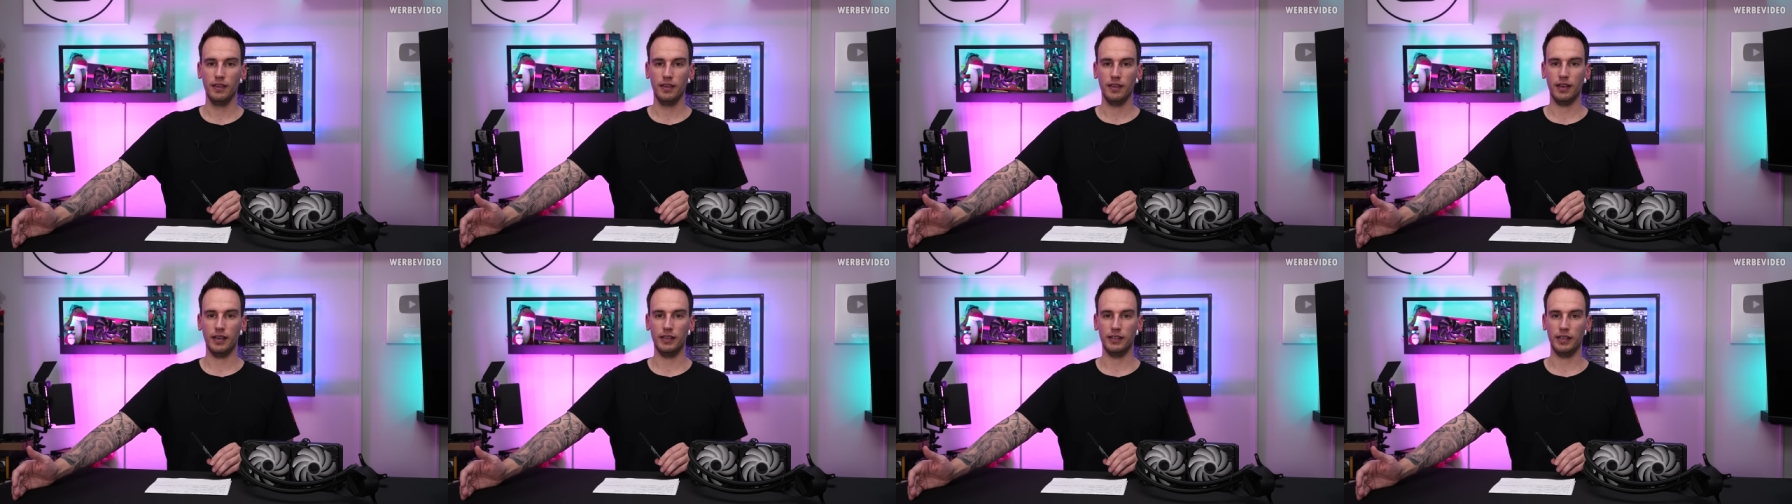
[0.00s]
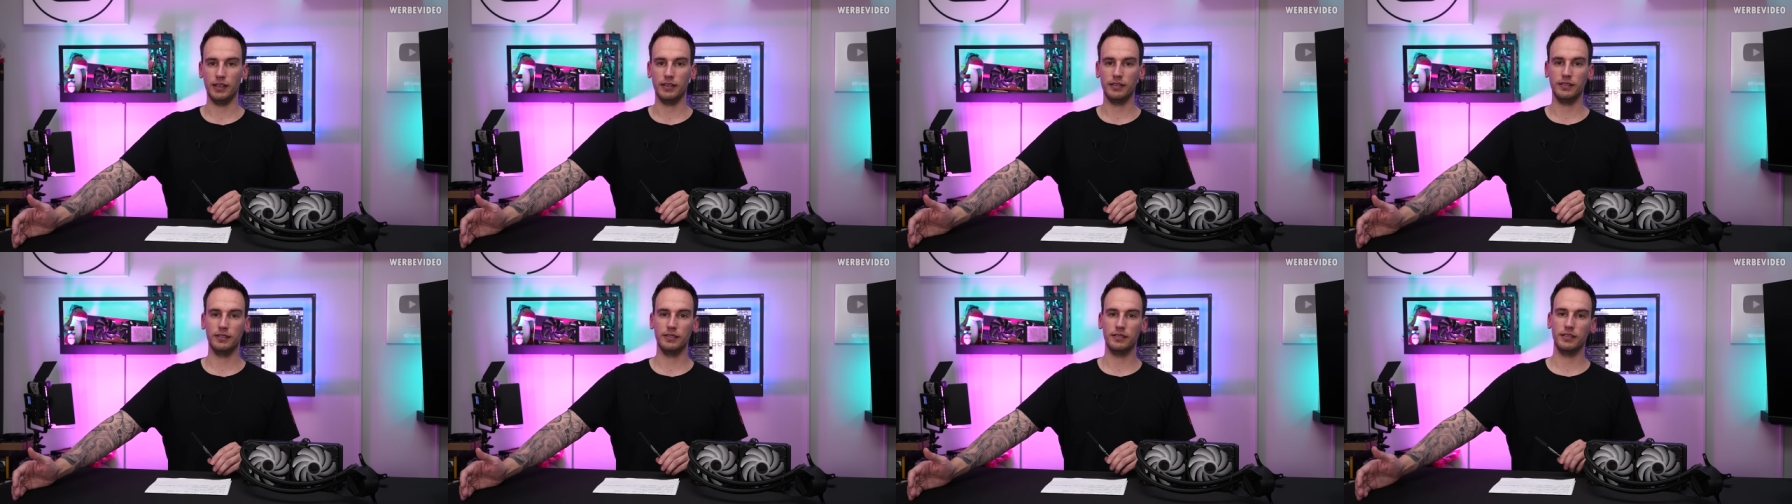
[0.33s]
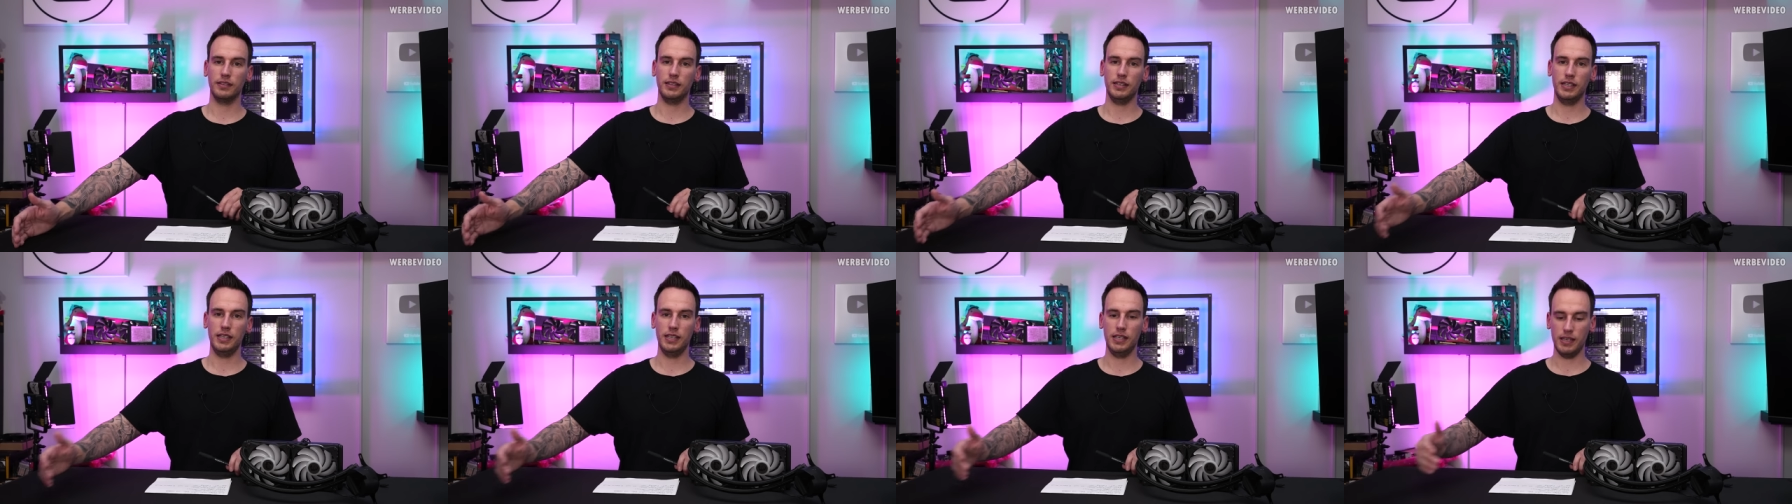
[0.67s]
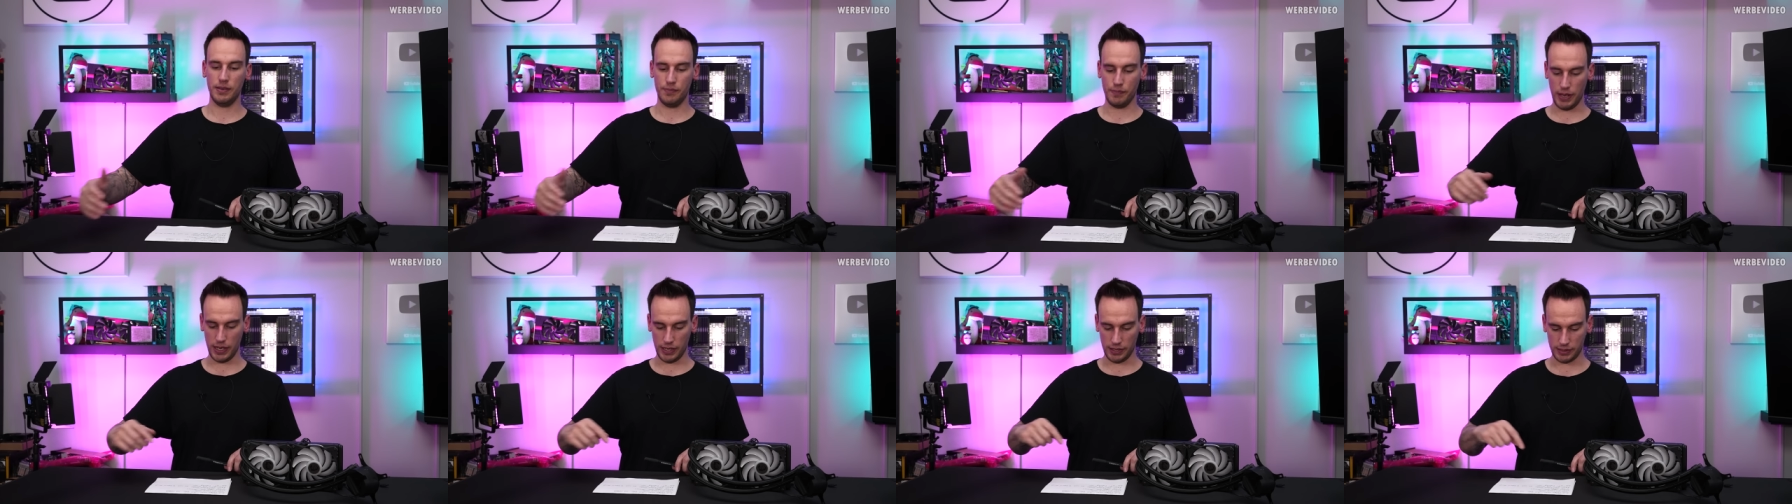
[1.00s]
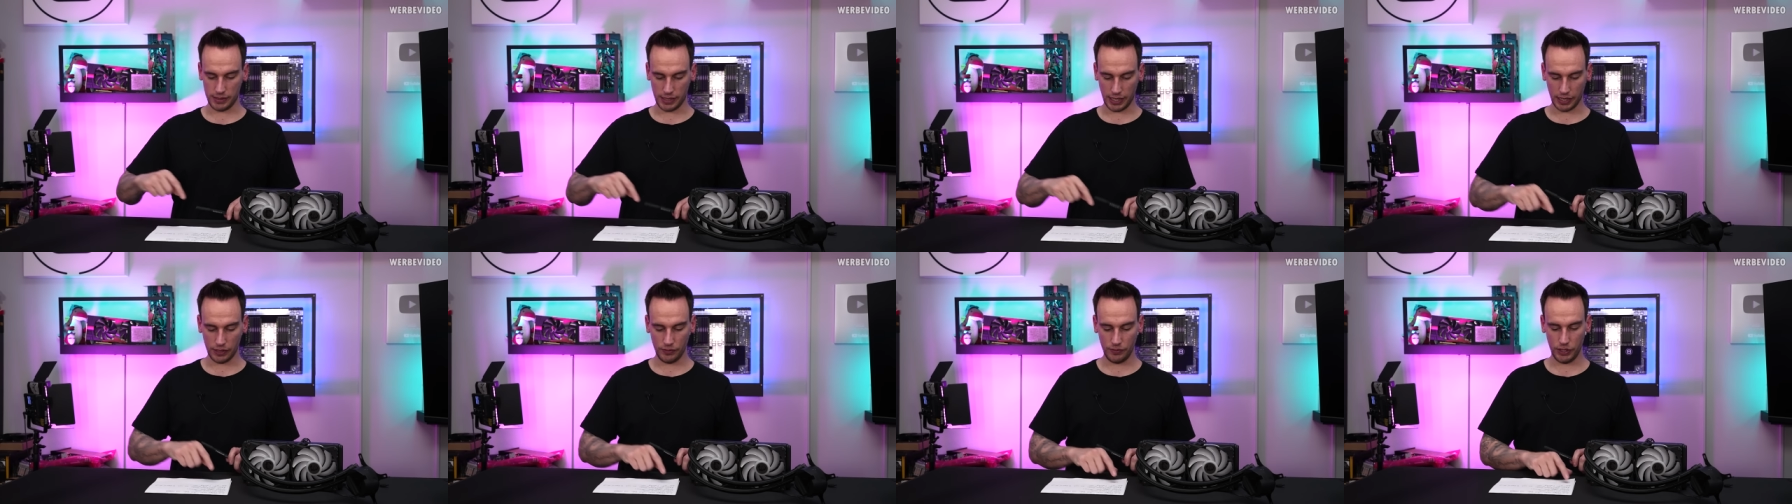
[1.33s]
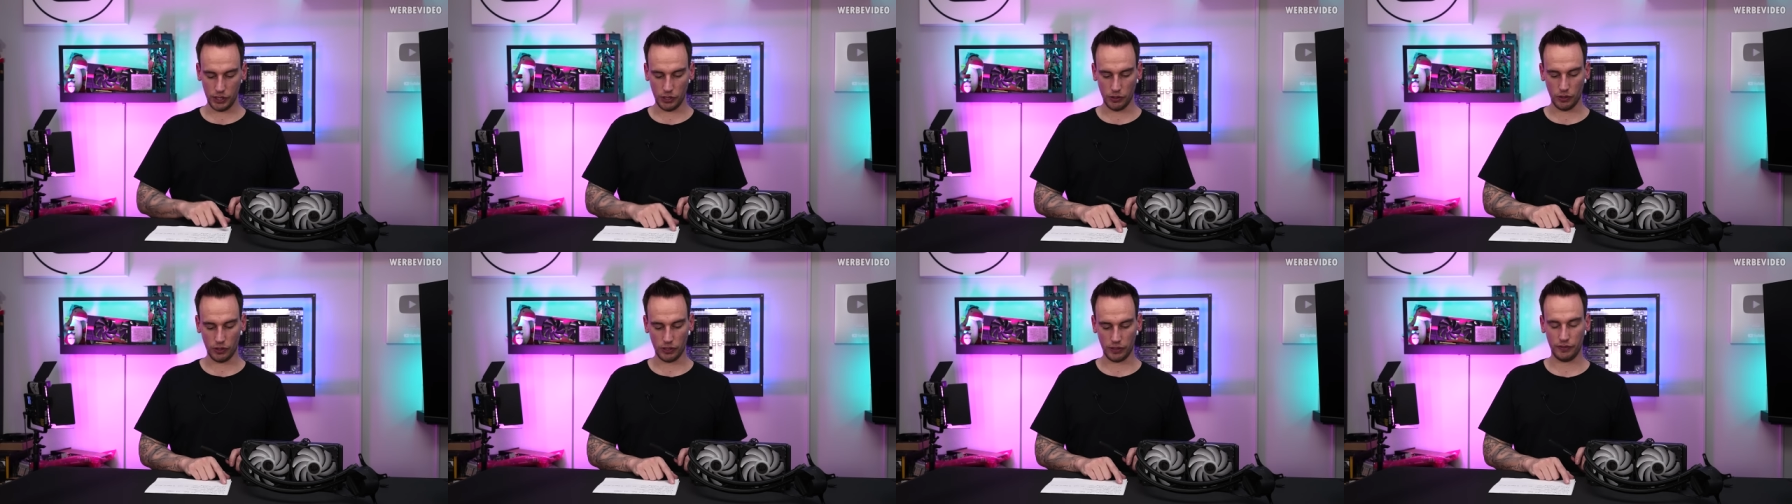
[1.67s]
And then he made a second
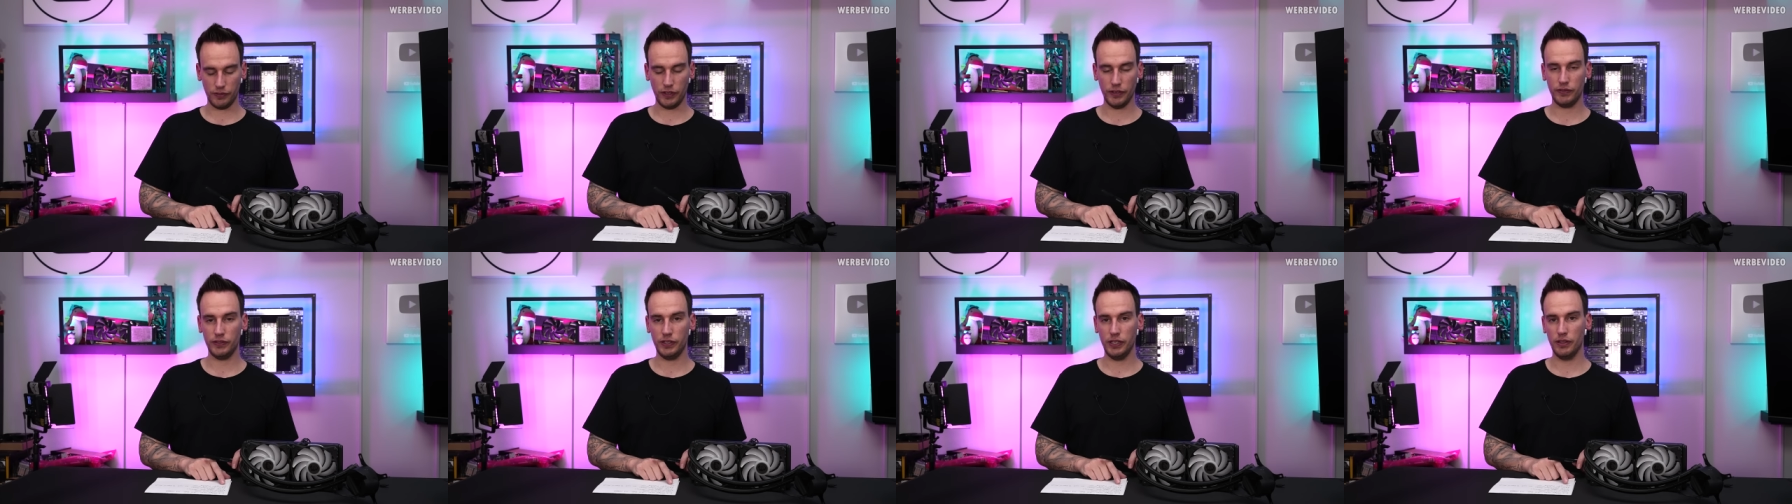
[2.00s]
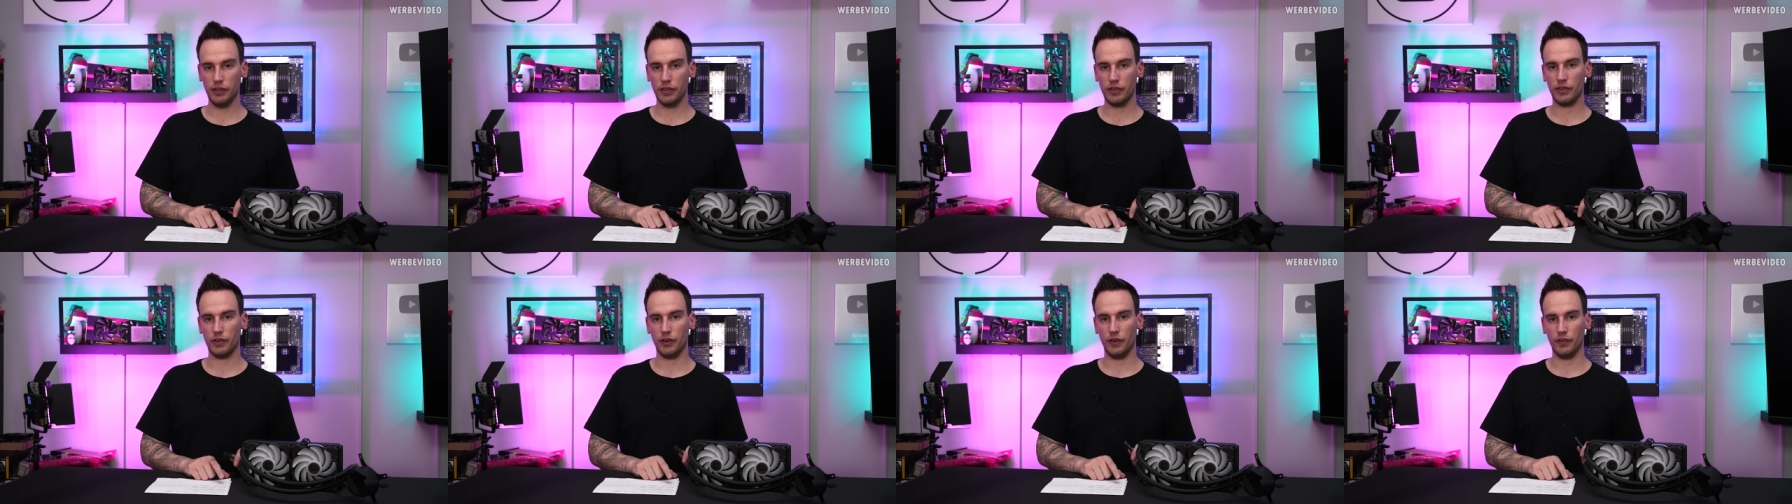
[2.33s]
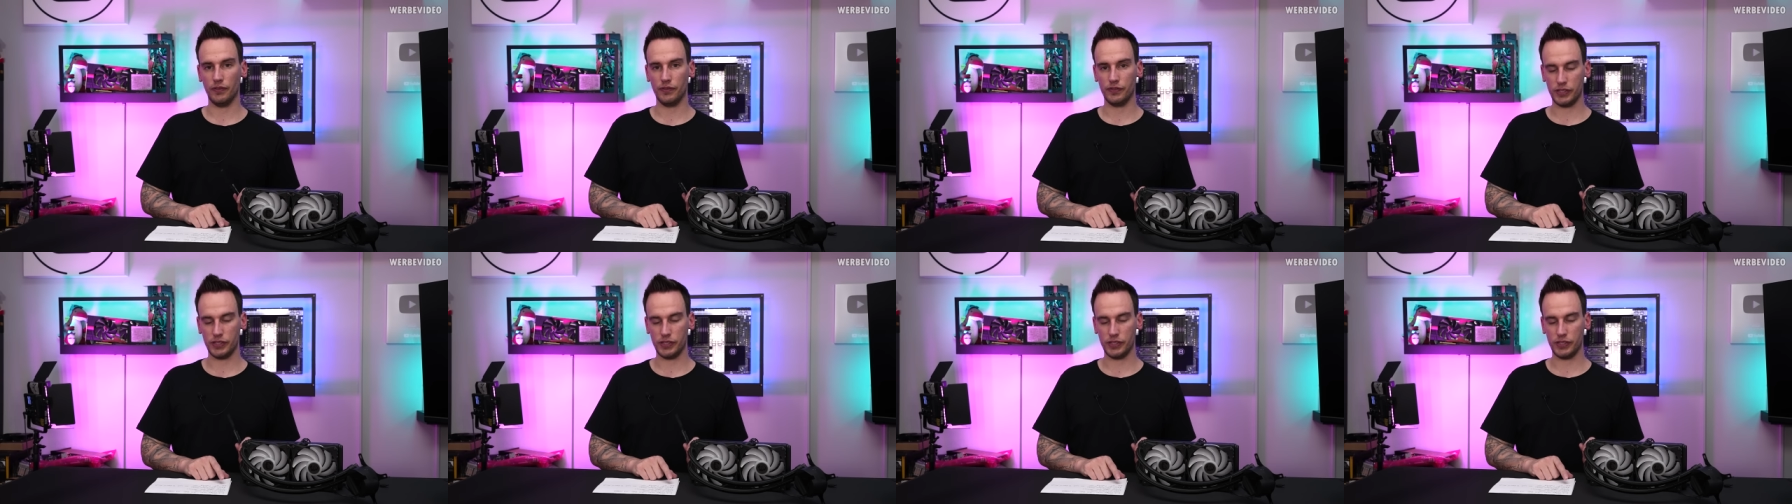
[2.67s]
video on the 15th of